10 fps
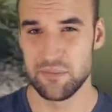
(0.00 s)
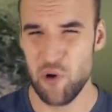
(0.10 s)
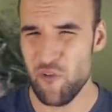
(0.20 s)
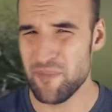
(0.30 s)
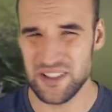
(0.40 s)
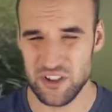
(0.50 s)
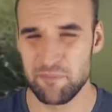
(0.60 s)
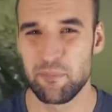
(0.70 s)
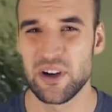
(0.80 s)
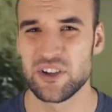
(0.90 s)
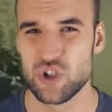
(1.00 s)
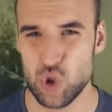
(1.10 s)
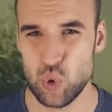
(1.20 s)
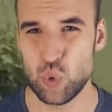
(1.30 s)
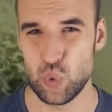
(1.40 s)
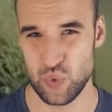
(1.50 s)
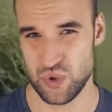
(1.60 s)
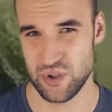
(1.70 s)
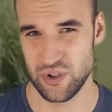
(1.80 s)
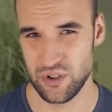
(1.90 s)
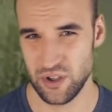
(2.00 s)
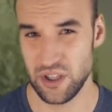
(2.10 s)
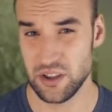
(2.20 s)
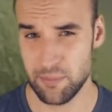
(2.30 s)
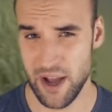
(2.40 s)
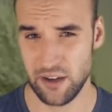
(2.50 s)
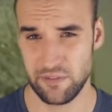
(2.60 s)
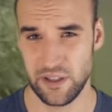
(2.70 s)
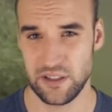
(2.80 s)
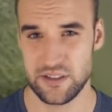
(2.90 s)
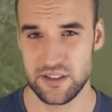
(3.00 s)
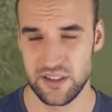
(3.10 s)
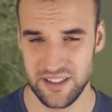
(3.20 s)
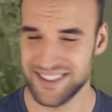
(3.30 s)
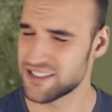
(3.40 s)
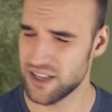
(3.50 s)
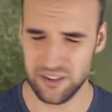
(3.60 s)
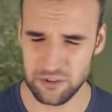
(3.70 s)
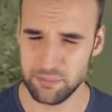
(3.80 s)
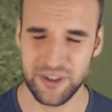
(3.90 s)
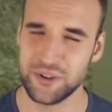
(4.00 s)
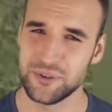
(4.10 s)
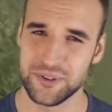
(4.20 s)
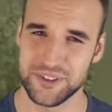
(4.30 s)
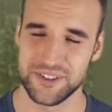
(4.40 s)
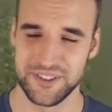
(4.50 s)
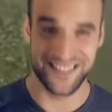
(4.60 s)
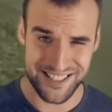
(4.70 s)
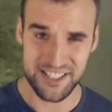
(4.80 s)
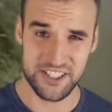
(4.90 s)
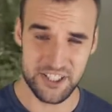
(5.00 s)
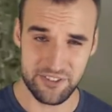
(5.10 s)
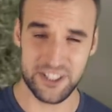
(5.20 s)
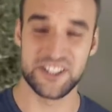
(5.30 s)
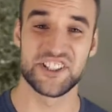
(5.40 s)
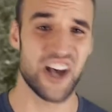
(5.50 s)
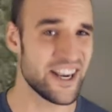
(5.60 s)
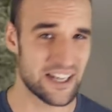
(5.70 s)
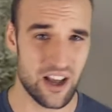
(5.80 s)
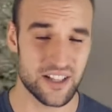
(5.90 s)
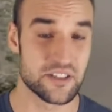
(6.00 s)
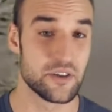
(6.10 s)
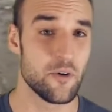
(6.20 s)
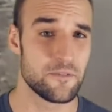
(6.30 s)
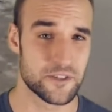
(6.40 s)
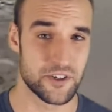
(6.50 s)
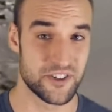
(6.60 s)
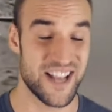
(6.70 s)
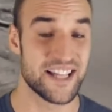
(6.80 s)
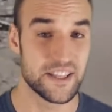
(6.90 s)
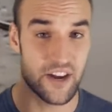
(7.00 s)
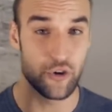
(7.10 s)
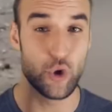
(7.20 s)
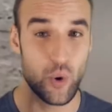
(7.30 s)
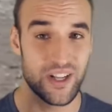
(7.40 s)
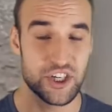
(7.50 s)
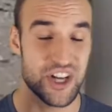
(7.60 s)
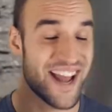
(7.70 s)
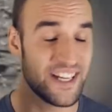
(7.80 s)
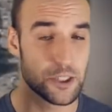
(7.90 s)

the movement of platoons in the battlefield. This cannot be good. This activity sidelines the officers and their knowledge and